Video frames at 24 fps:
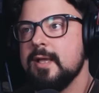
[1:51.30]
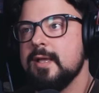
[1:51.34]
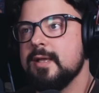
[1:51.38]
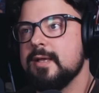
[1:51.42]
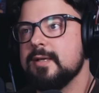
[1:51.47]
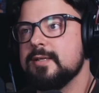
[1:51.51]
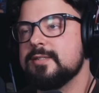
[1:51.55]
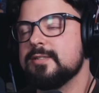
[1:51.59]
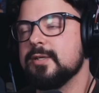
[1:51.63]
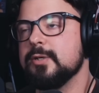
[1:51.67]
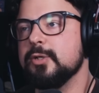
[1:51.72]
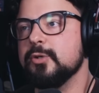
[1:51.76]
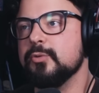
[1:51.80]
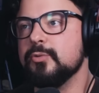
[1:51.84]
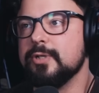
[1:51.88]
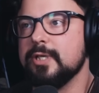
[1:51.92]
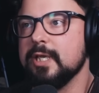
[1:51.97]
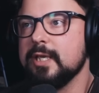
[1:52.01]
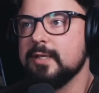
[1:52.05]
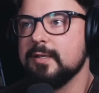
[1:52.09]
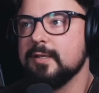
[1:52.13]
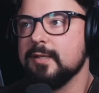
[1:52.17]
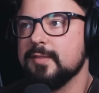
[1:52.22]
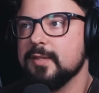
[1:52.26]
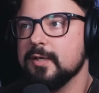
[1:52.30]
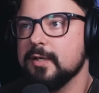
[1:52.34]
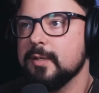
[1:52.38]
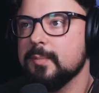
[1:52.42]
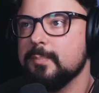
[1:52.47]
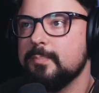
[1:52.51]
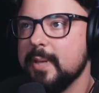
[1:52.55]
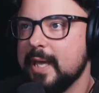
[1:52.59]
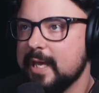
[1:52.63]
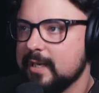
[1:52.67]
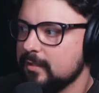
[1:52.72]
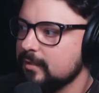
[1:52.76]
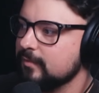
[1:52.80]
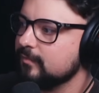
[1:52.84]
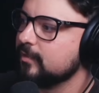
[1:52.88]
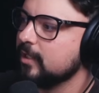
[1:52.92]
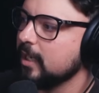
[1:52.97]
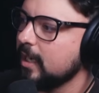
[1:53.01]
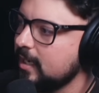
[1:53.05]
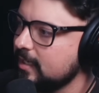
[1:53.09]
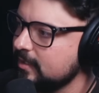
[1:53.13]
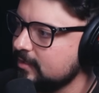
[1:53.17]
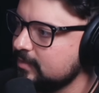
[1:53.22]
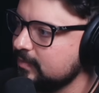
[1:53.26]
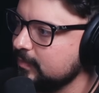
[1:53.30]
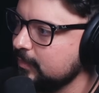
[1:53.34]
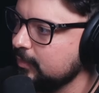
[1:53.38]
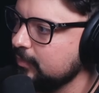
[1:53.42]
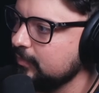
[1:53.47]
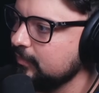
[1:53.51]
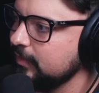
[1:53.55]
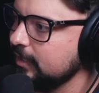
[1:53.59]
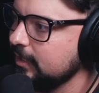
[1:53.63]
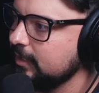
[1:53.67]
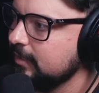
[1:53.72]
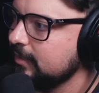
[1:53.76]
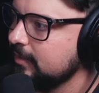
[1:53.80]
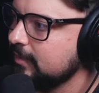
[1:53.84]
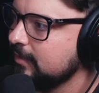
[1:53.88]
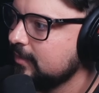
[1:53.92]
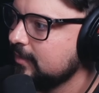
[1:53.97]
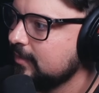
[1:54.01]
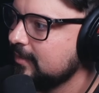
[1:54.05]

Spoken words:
So you get the Battle of Gods movie.